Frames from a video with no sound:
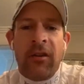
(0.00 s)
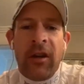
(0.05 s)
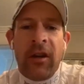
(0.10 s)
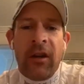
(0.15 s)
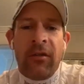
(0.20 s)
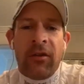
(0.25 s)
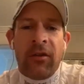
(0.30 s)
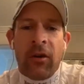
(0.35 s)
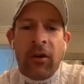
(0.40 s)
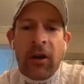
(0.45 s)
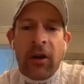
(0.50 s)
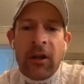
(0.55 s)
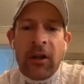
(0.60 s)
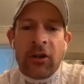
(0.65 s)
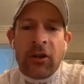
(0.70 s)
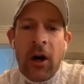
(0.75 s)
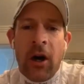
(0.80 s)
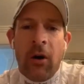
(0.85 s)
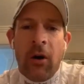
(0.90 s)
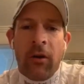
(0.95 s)
He sort of
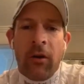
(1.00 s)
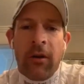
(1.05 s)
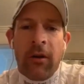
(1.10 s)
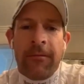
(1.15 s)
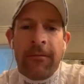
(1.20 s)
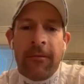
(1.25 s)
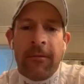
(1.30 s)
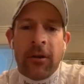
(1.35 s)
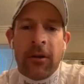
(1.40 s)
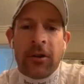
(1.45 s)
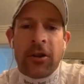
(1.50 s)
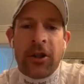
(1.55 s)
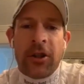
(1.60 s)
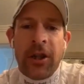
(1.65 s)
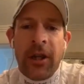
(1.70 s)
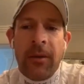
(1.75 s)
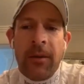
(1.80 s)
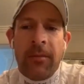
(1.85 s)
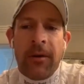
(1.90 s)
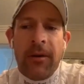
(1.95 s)
controlled it the first
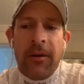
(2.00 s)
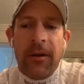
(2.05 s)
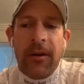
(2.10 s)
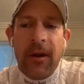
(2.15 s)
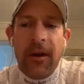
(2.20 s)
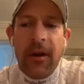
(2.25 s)
year, but